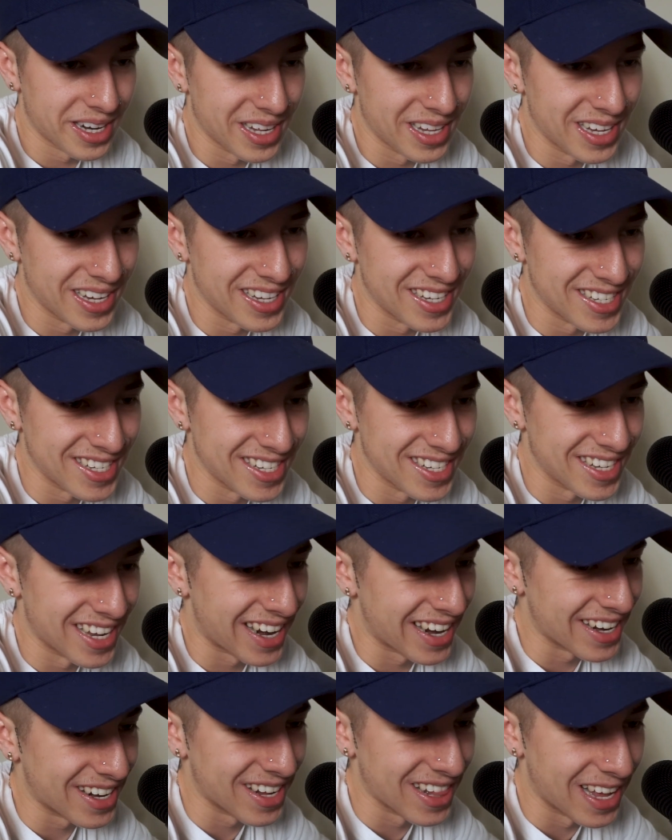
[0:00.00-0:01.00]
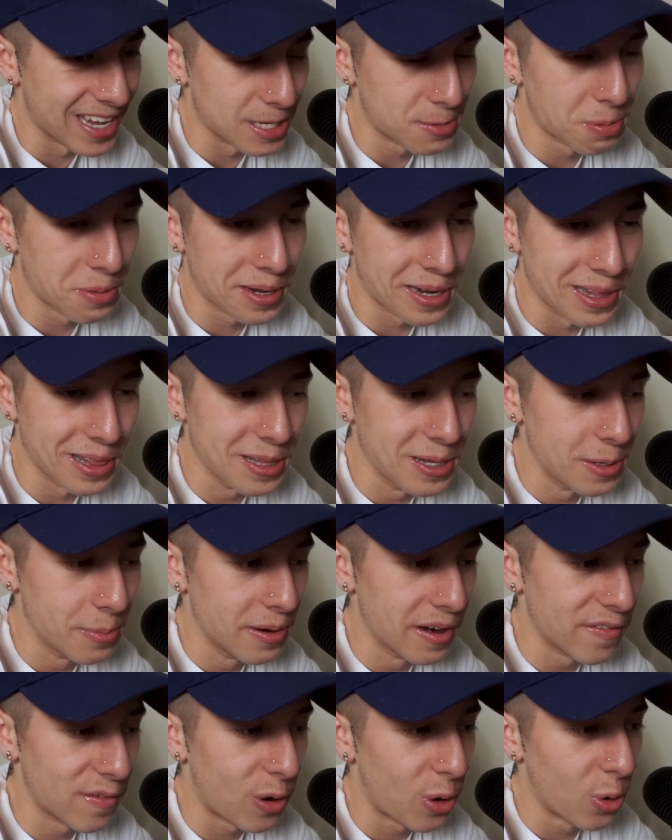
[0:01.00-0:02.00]
a little
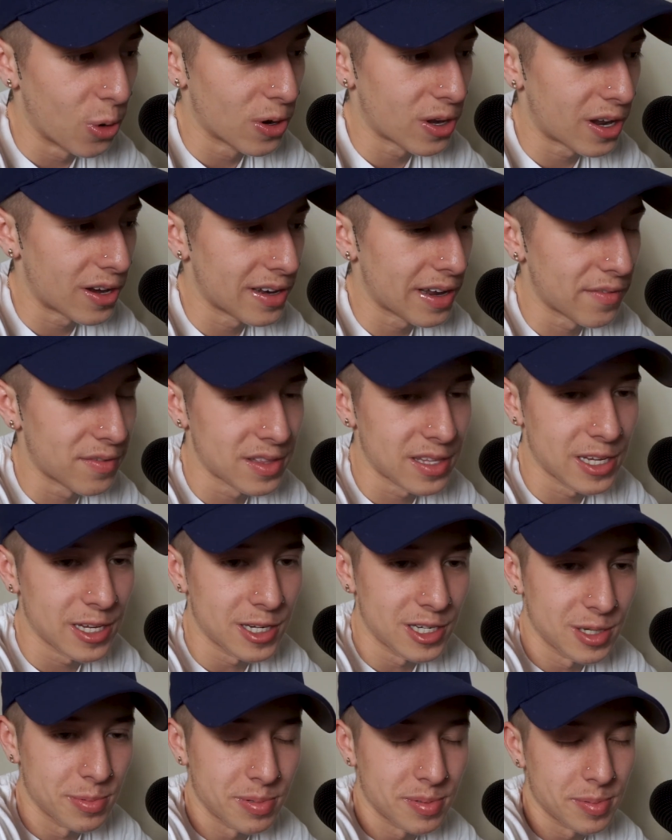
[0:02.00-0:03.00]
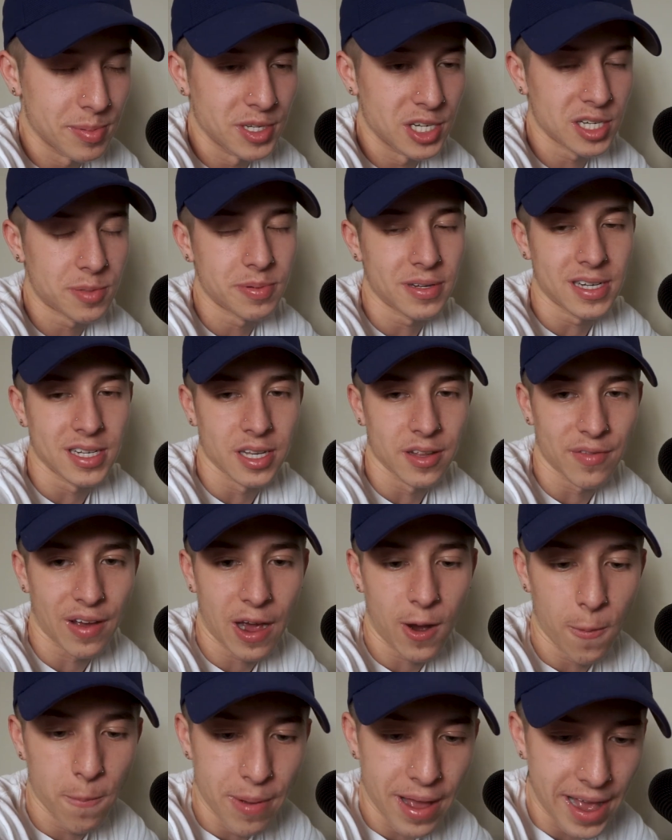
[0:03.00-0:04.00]
bit of a hold on everything just because of
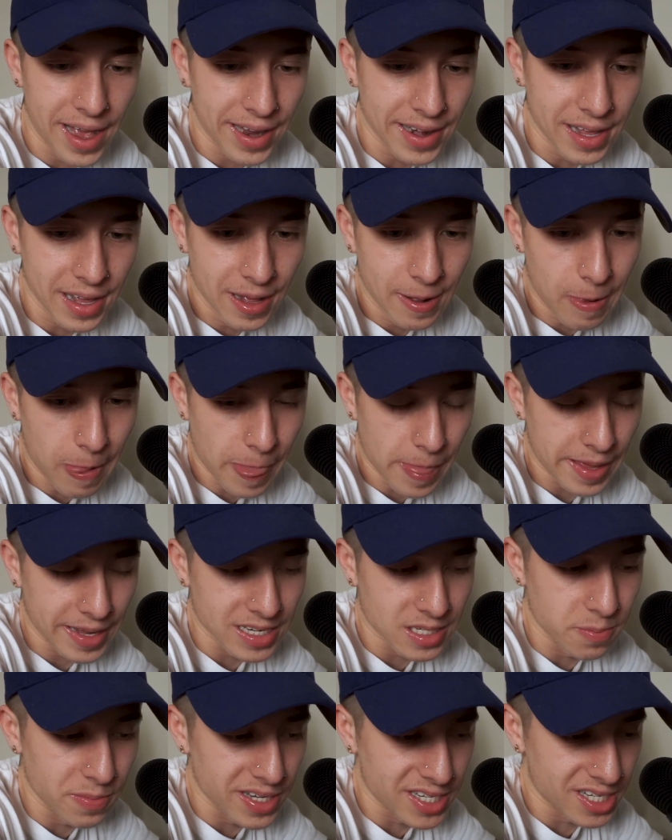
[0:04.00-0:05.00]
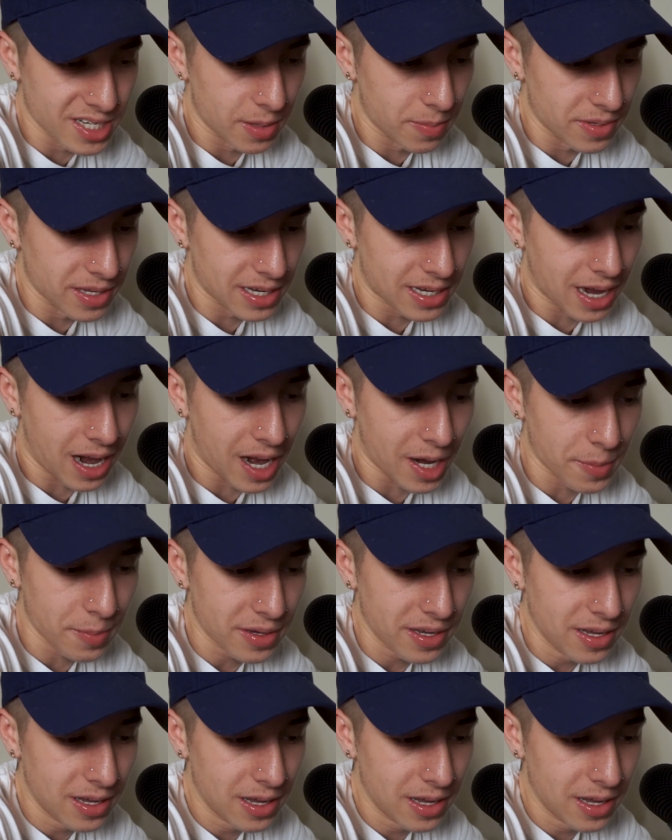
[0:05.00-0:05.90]
how bad it's messing up the economy.